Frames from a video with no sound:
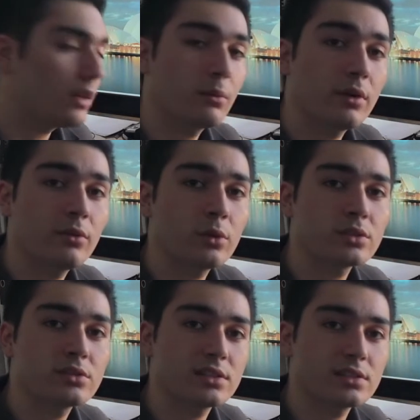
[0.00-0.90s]
We've
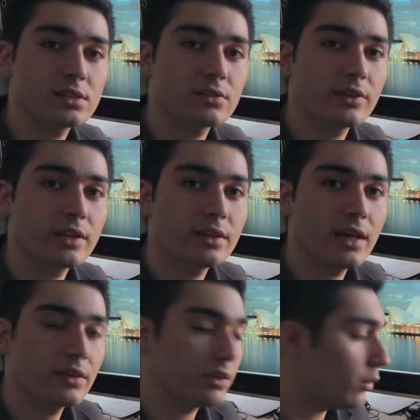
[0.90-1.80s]
also successfully
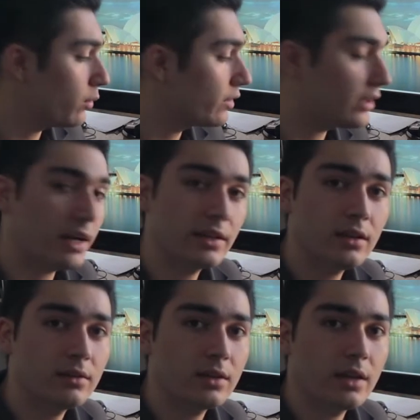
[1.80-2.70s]
gathered all the
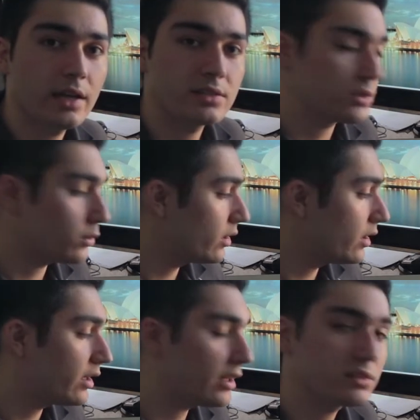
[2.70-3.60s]
data and stored it
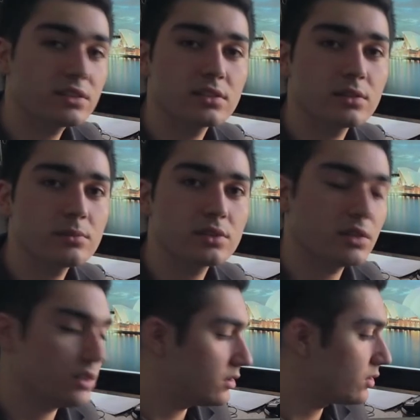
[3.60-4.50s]
in our systems
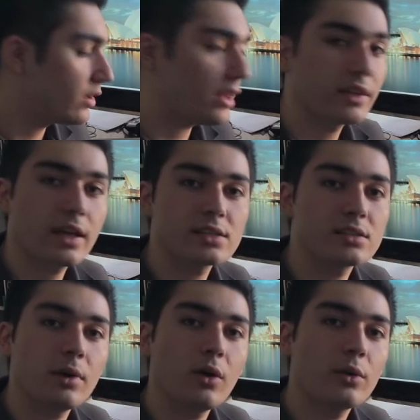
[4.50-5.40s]
so that the
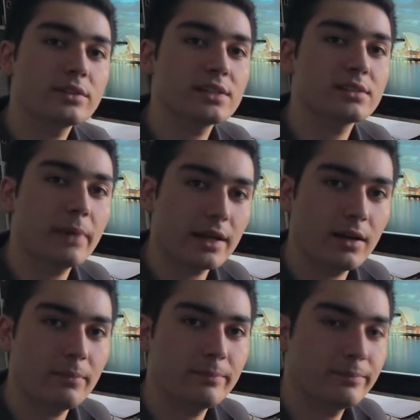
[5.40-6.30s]
customer always has a backup.